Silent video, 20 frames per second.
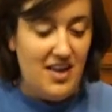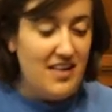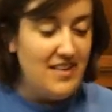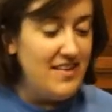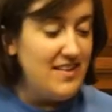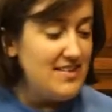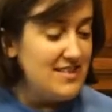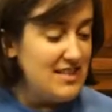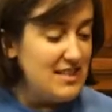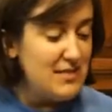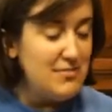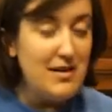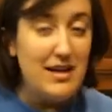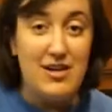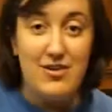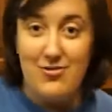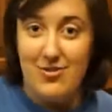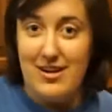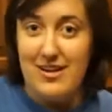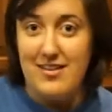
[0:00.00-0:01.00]
This is my
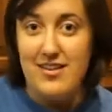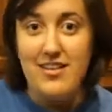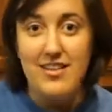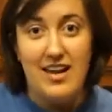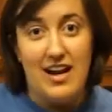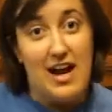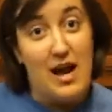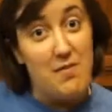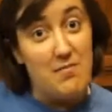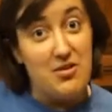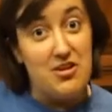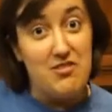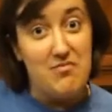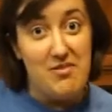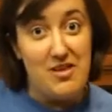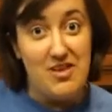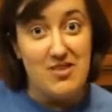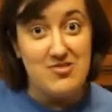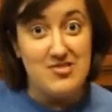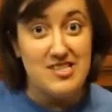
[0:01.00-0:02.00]
griddle that I'm going to
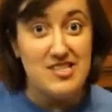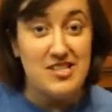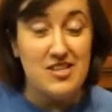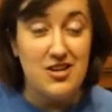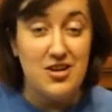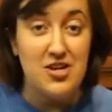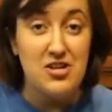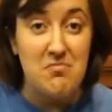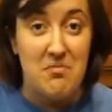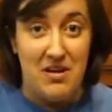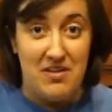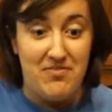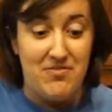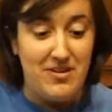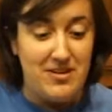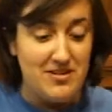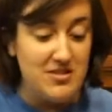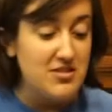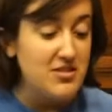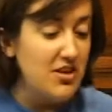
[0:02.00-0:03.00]
be using to cook my
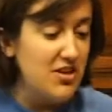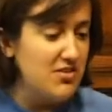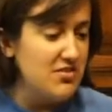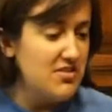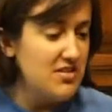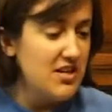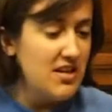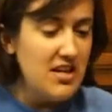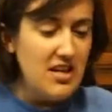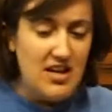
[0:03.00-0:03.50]
French toast.